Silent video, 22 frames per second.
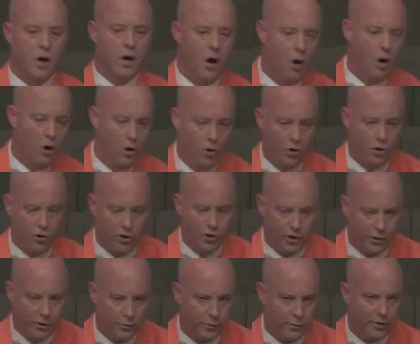And then he will
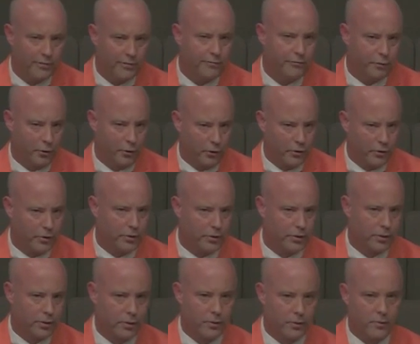carry his own
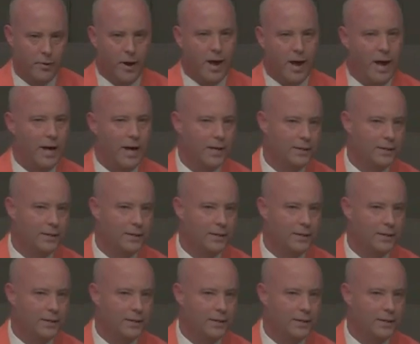cross